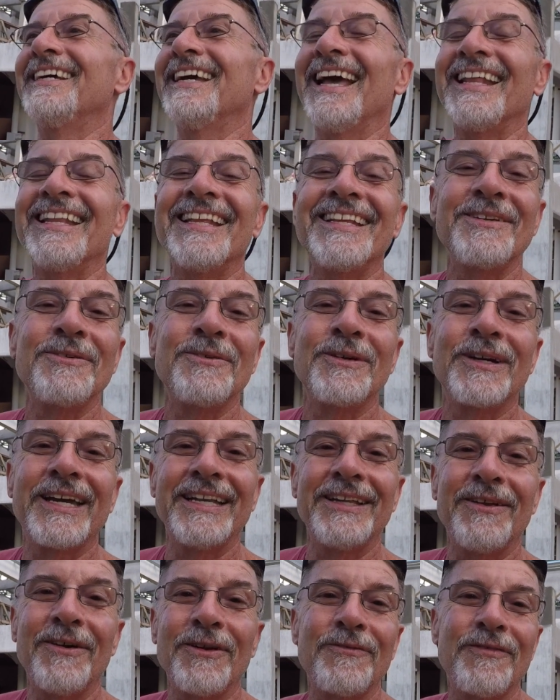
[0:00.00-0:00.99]
and then you will
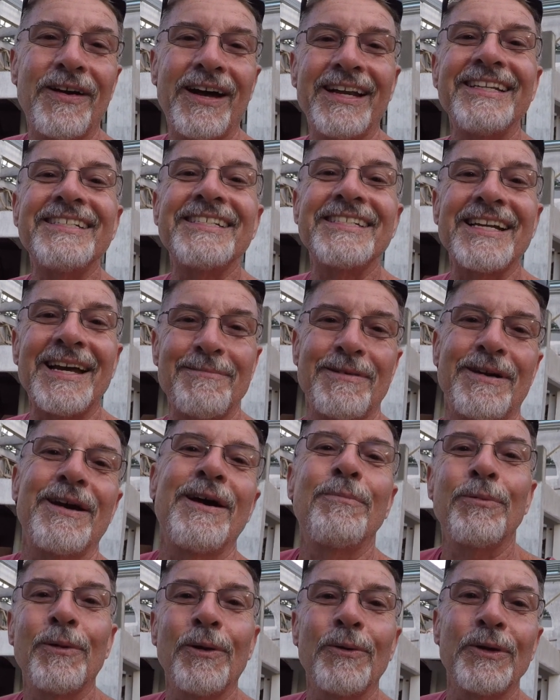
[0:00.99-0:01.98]
get notified each time I
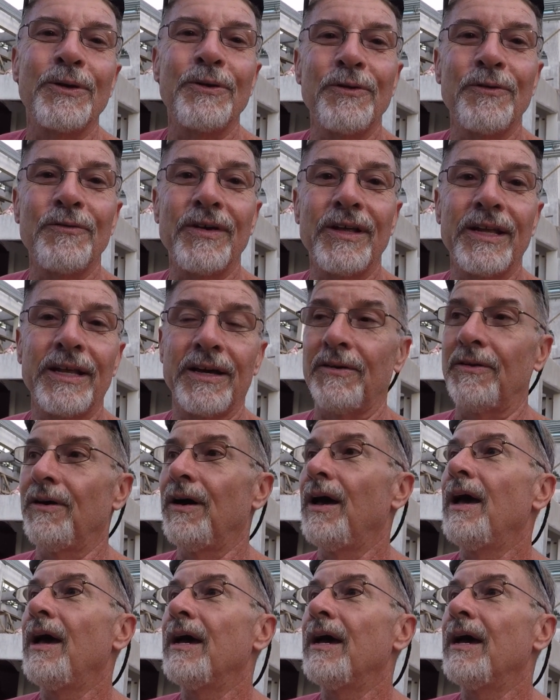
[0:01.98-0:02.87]
upload a new video.